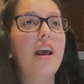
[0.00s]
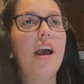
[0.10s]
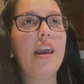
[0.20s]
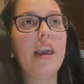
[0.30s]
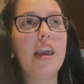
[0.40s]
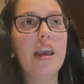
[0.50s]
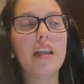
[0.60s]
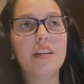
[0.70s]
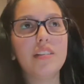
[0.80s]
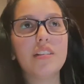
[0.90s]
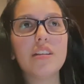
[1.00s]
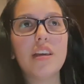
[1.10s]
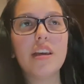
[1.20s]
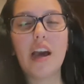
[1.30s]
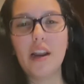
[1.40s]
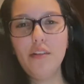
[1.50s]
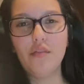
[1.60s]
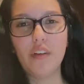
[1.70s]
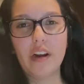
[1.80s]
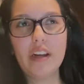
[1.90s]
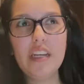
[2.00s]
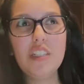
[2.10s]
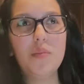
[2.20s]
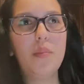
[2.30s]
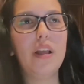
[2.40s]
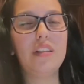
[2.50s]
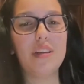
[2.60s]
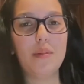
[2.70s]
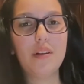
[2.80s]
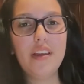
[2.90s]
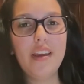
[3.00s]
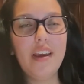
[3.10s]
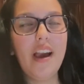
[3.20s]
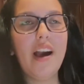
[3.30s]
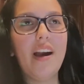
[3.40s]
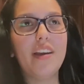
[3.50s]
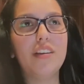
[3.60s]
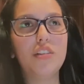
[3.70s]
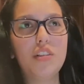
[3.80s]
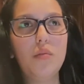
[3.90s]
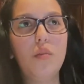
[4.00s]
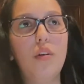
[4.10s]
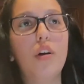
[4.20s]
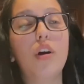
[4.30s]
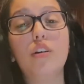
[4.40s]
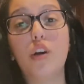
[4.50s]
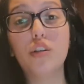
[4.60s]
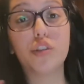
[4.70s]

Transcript: And it kind of varies, but typically I usually will go straight